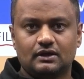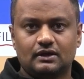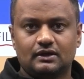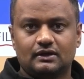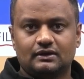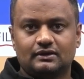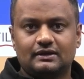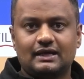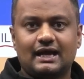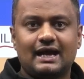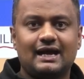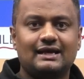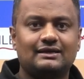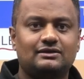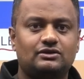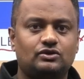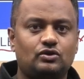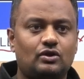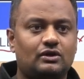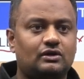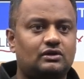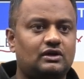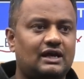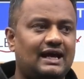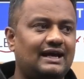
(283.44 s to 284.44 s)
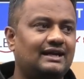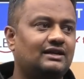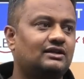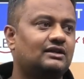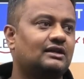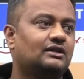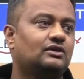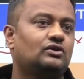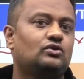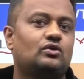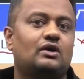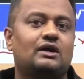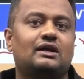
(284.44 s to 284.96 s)
that your client,
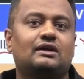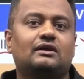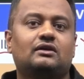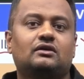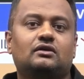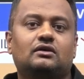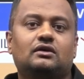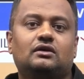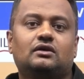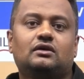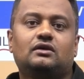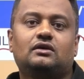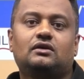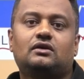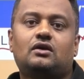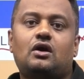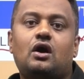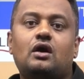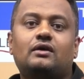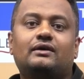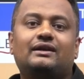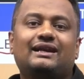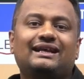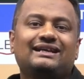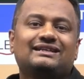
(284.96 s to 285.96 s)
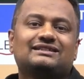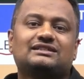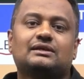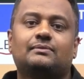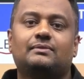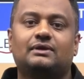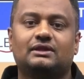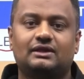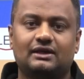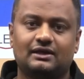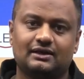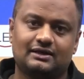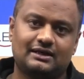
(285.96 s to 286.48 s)
and you are ordering some
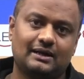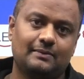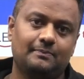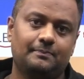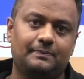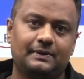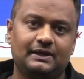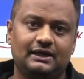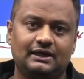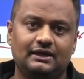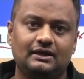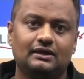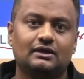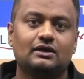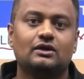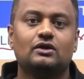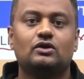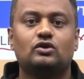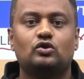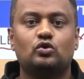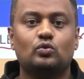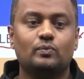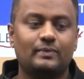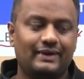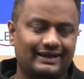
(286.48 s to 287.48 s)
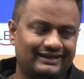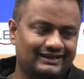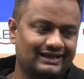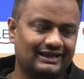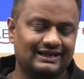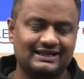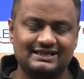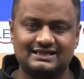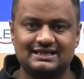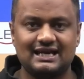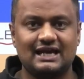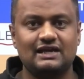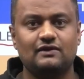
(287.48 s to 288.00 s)
other company to make the
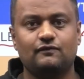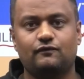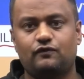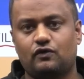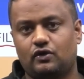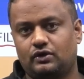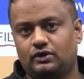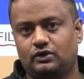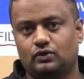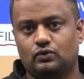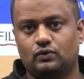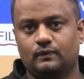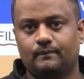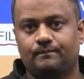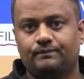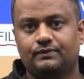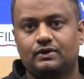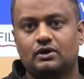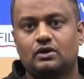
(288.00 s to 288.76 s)
design for you.